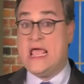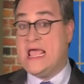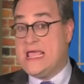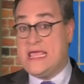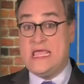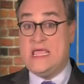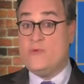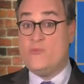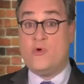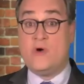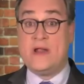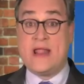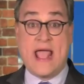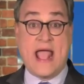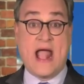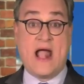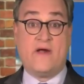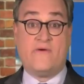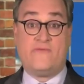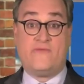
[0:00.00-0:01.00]
he would
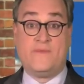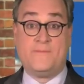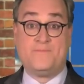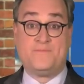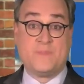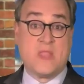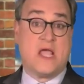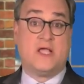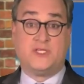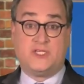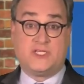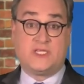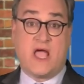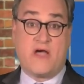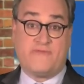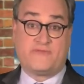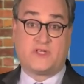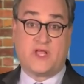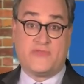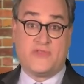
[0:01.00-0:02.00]
have
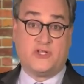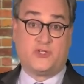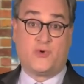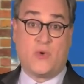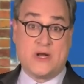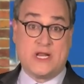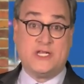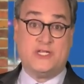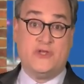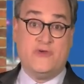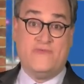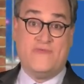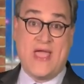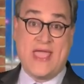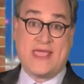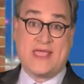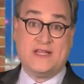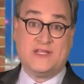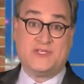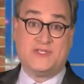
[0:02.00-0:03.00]
stuffed the 22
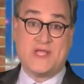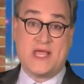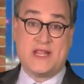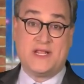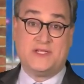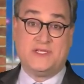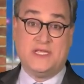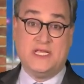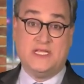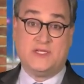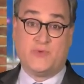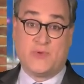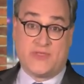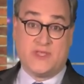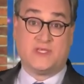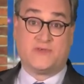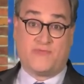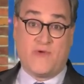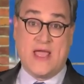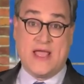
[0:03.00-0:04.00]
vacant Senate seats with
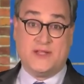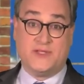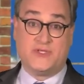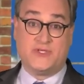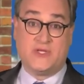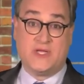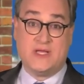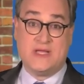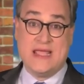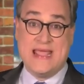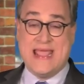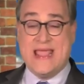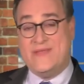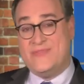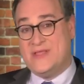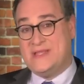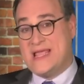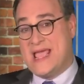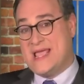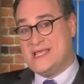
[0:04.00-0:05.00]
his friends in
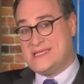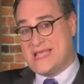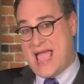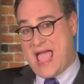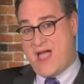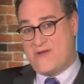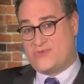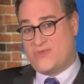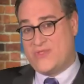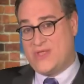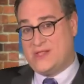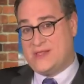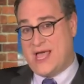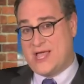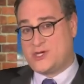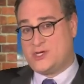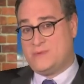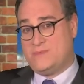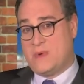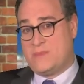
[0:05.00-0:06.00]
the days after the
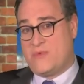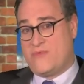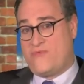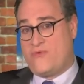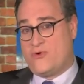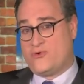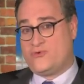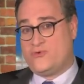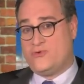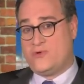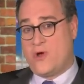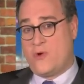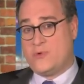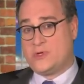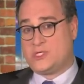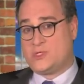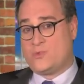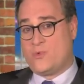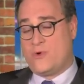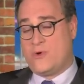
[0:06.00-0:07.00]
election but before Trudeau
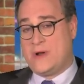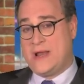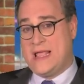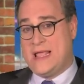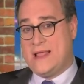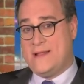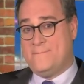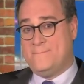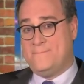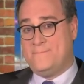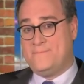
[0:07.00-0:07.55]
was sworn in.